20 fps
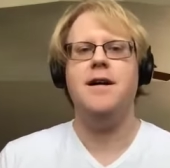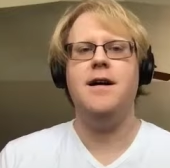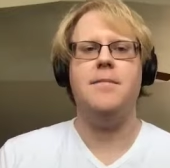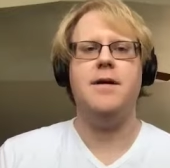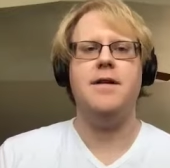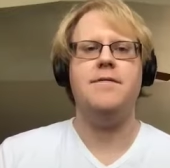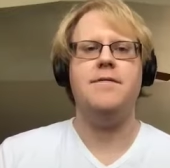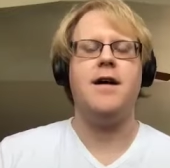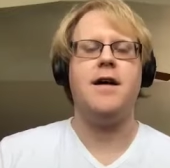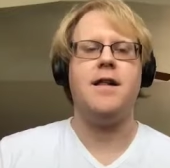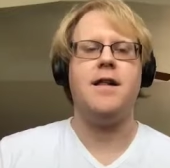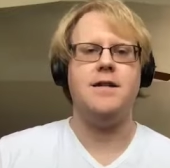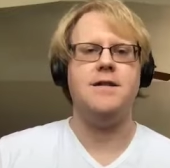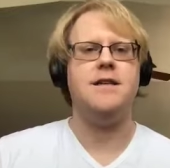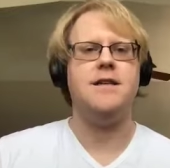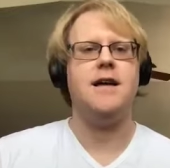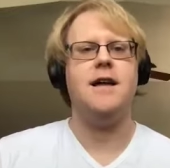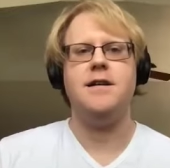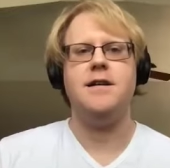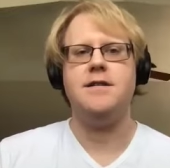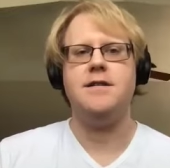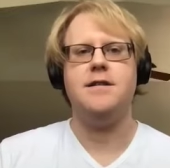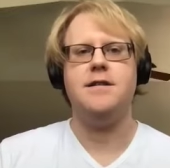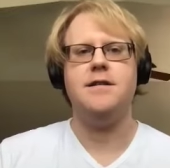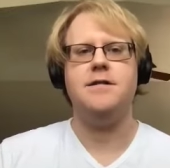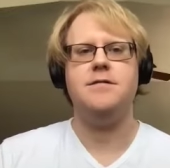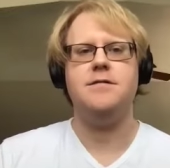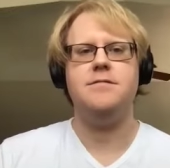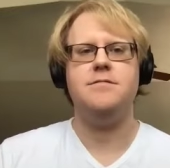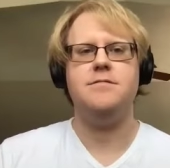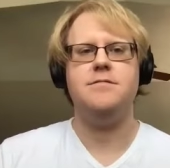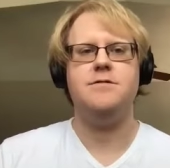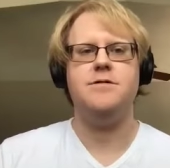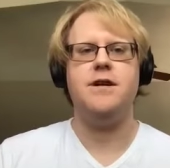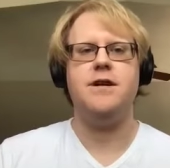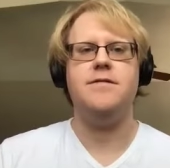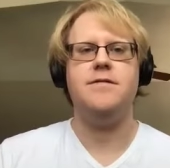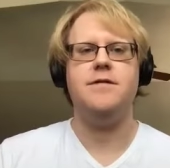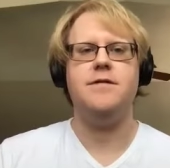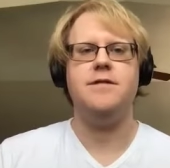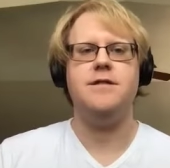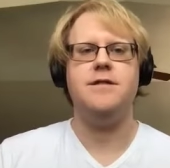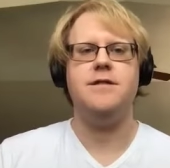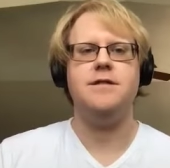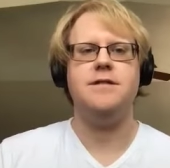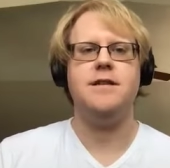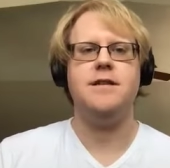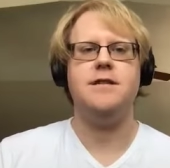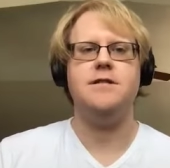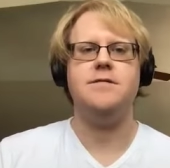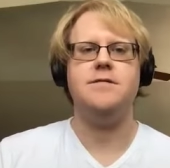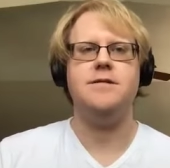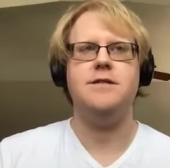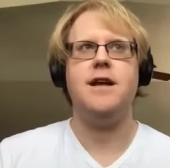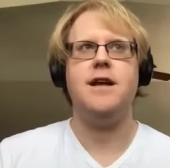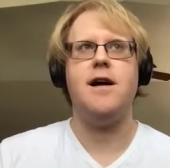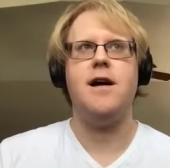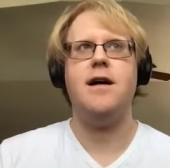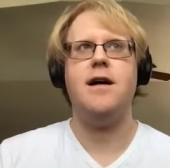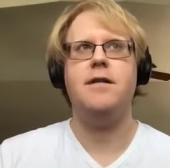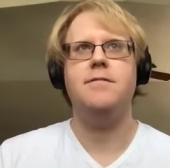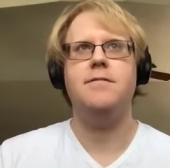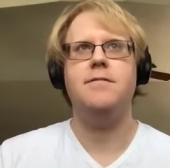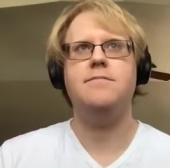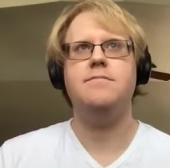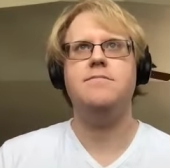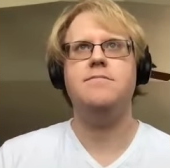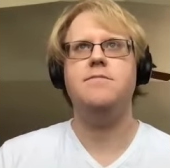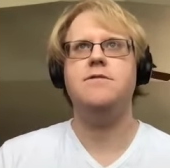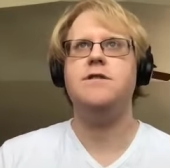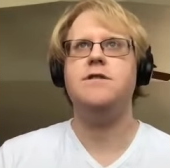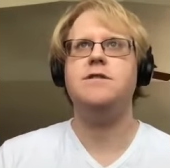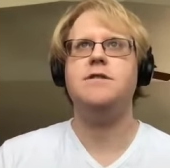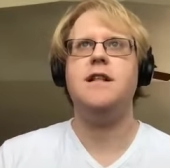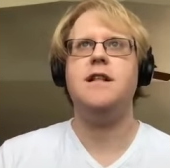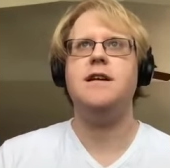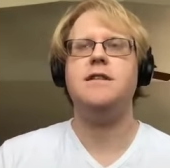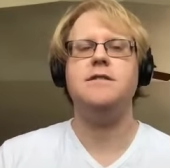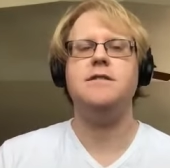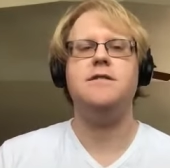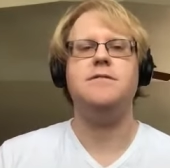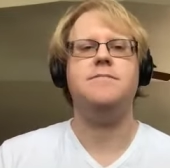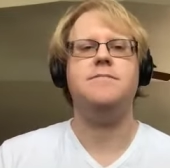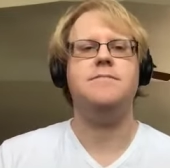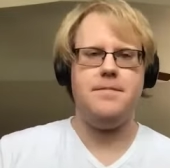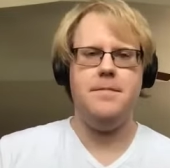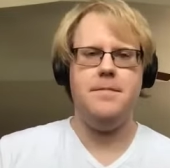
and finally deciding to transferred to CSUCI just last year.